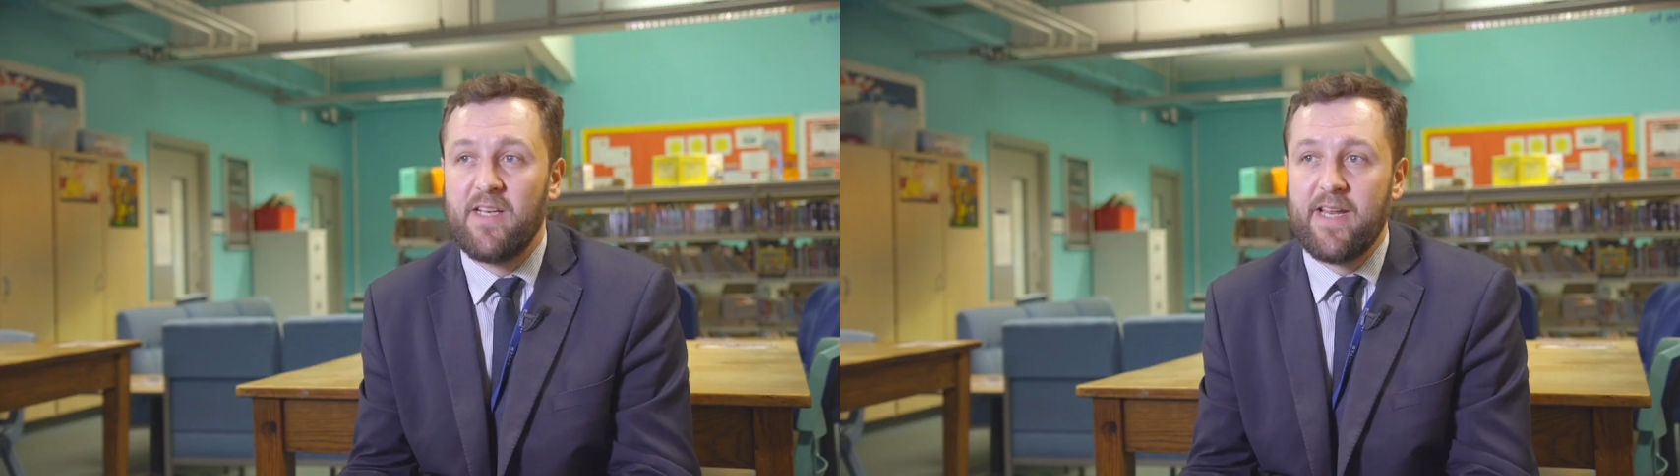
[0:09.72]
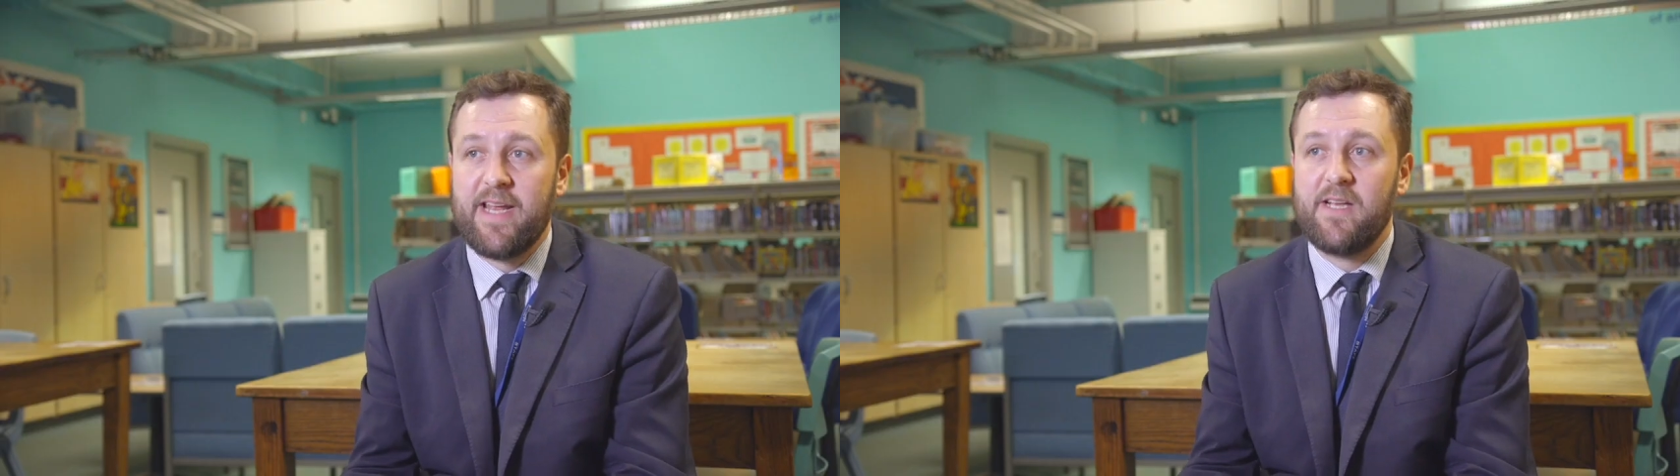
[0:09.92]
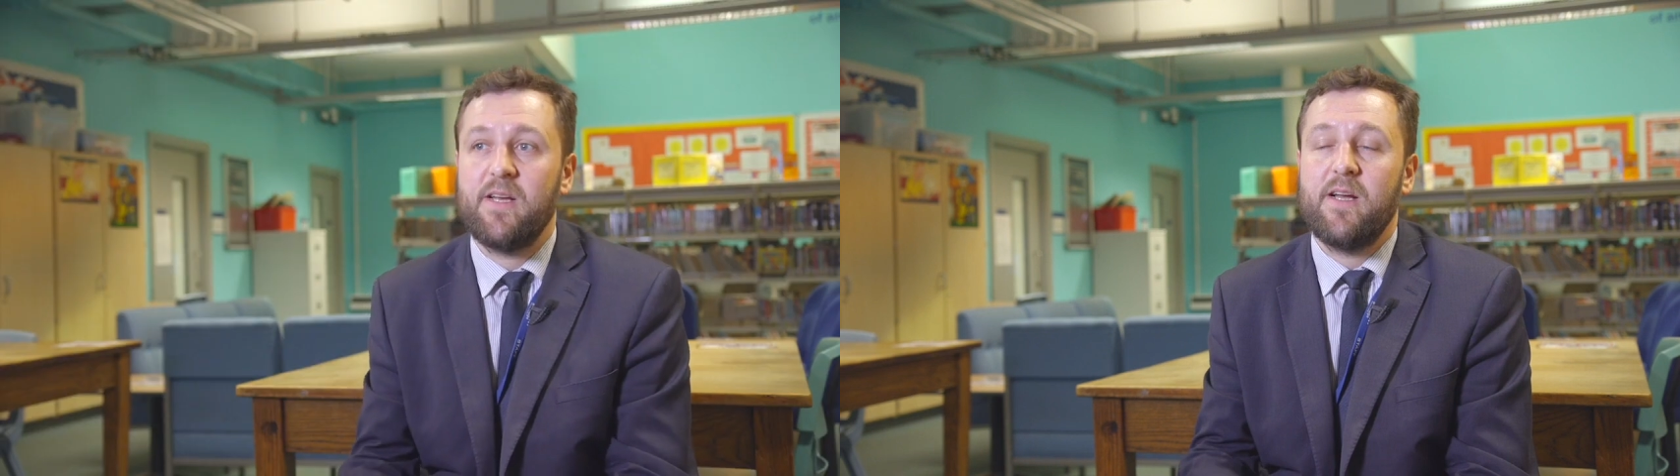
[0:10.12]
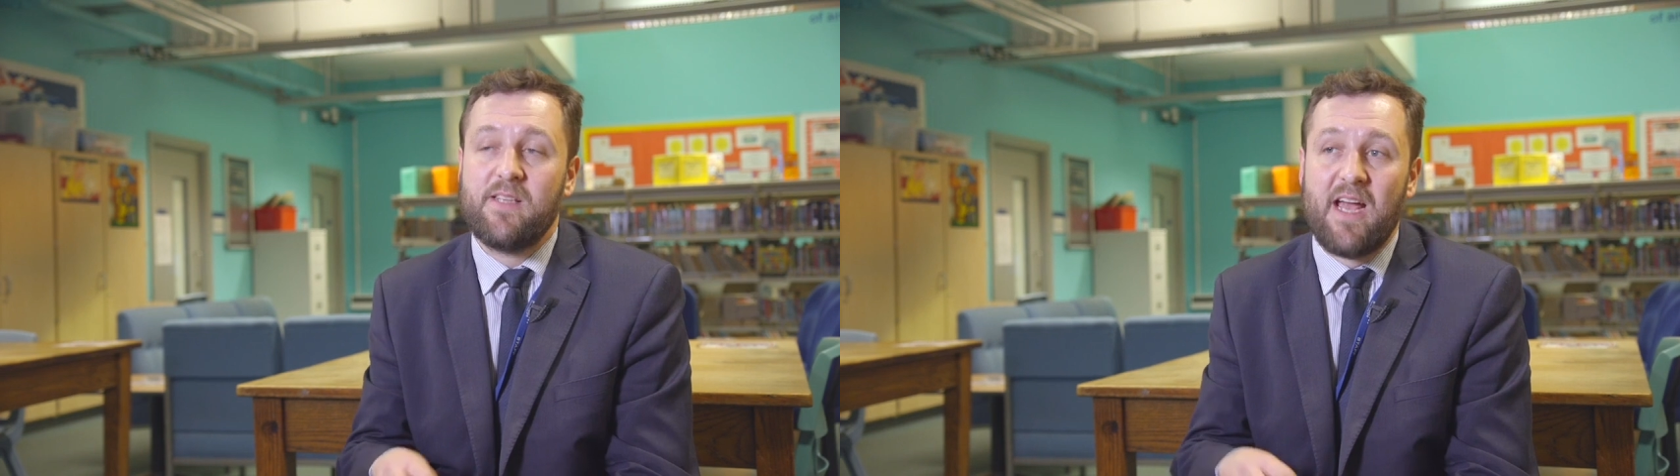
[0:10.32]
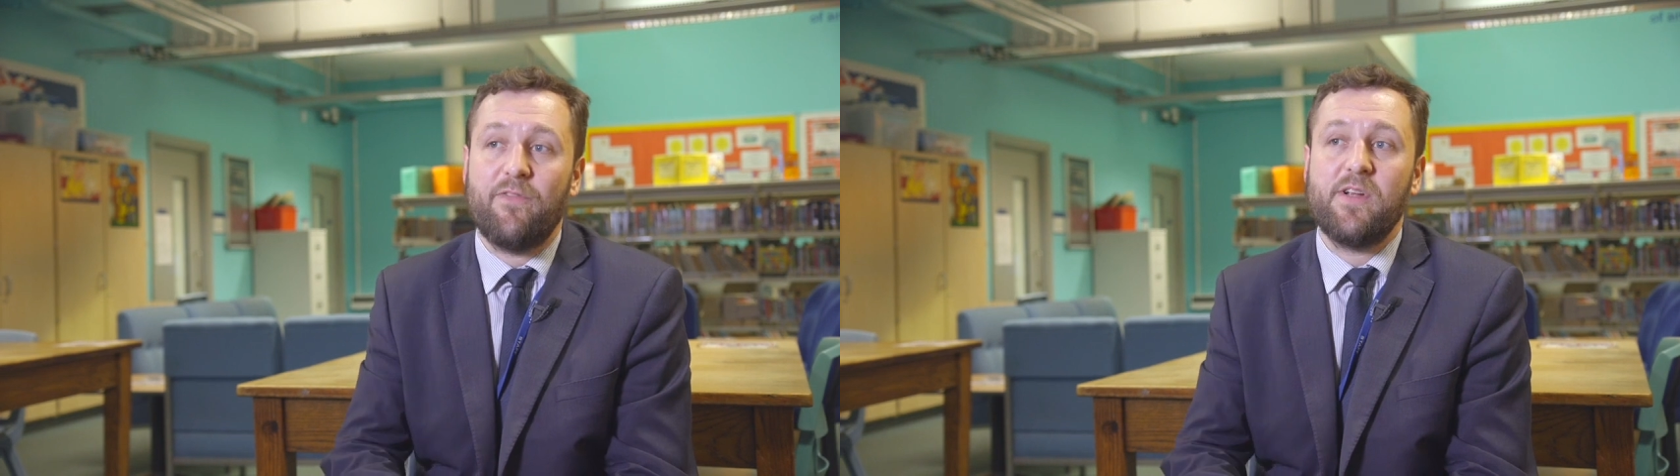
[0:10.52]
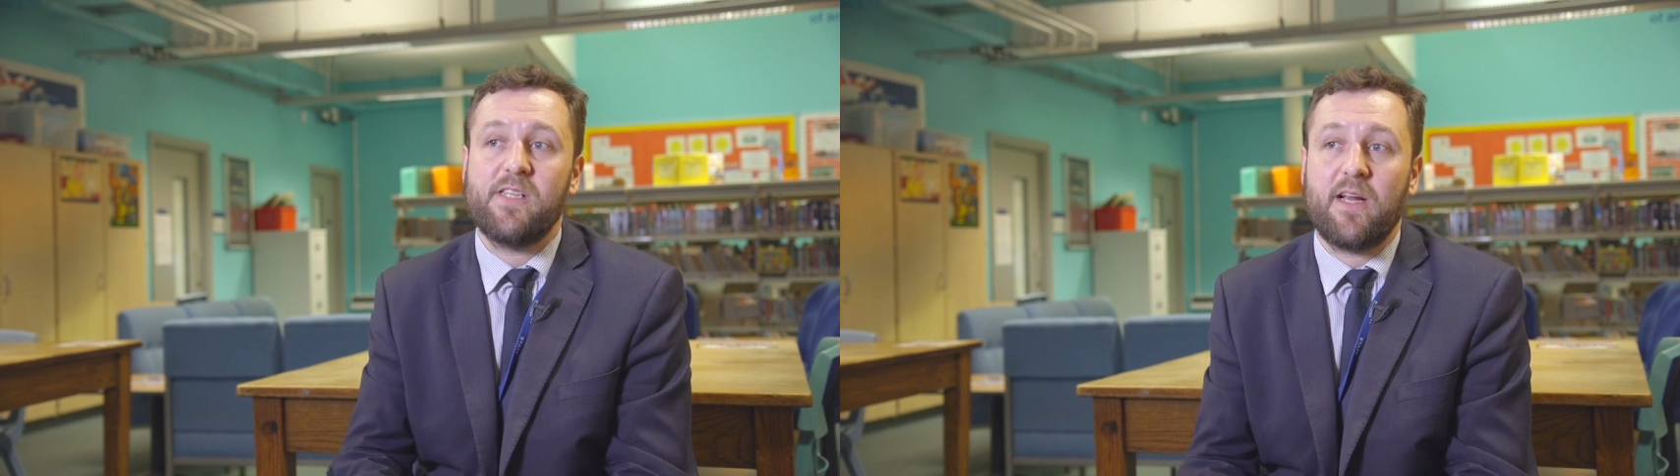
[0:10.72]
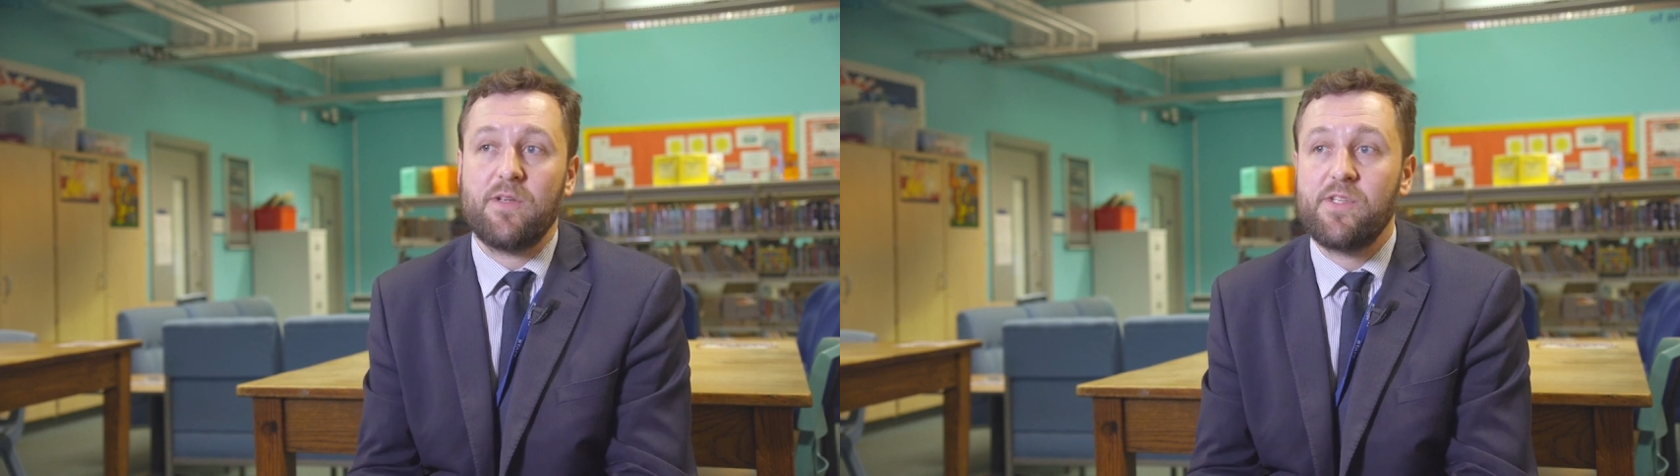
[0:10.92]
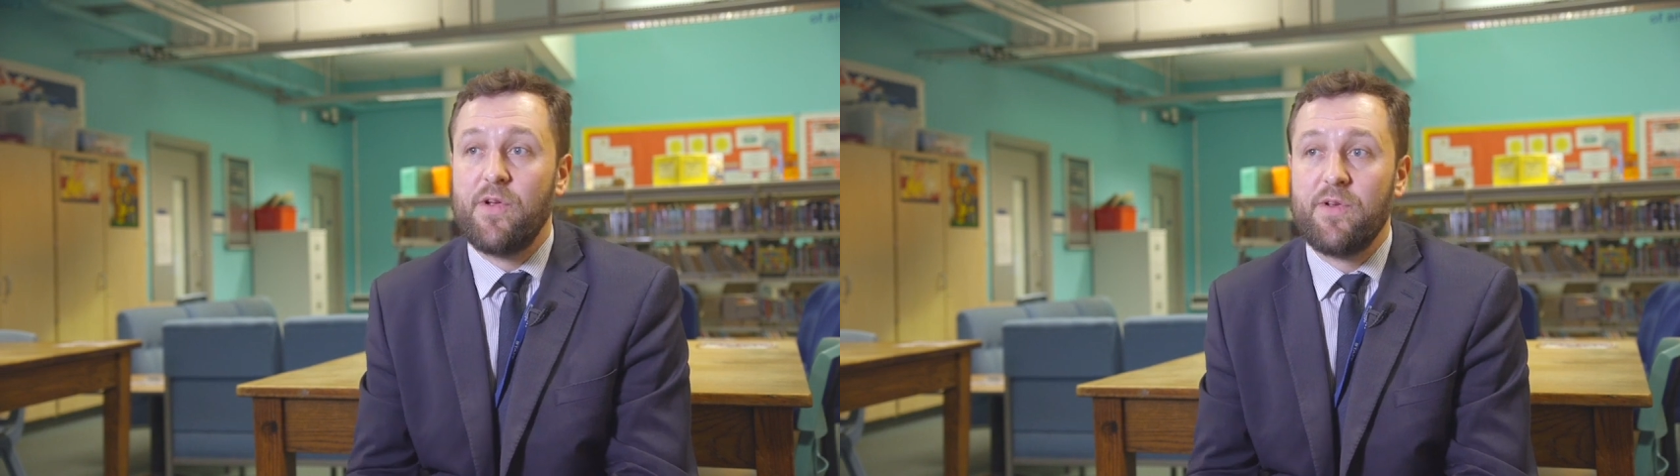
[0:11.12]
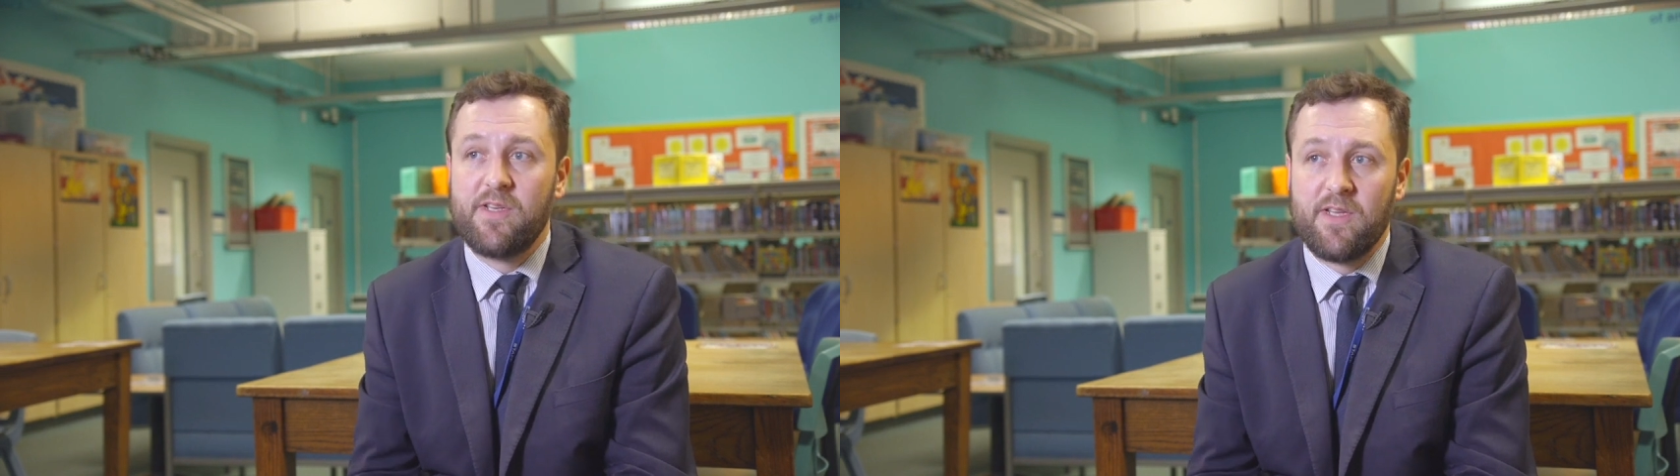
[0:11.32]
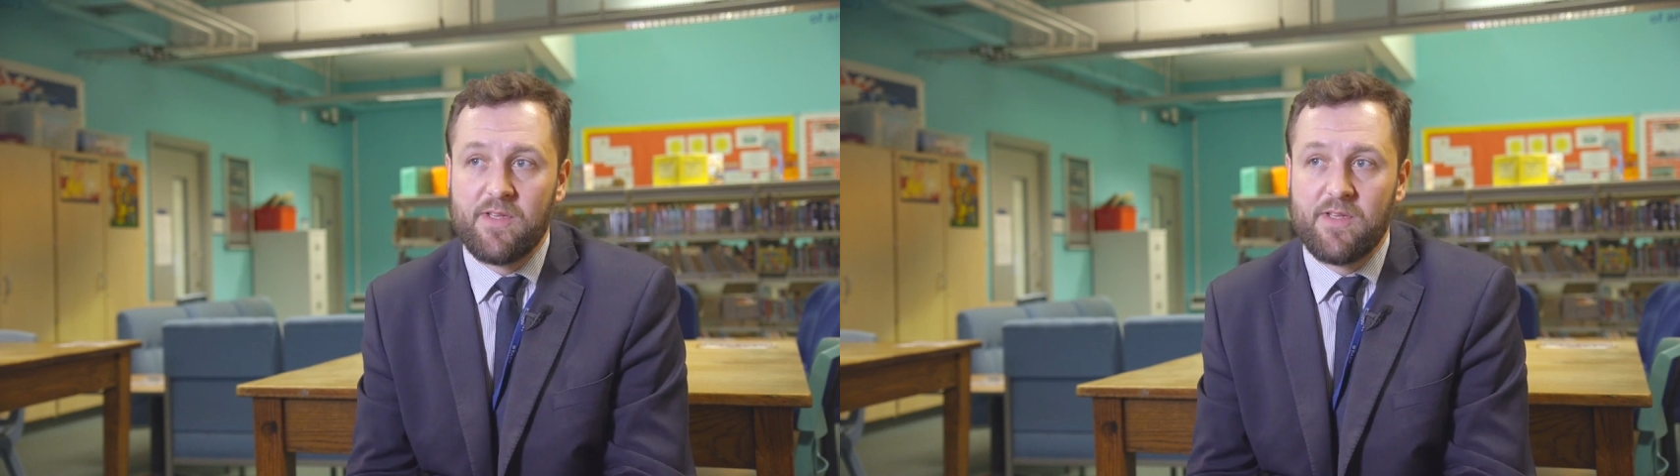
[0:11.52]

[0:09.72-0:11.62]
to lead to every single student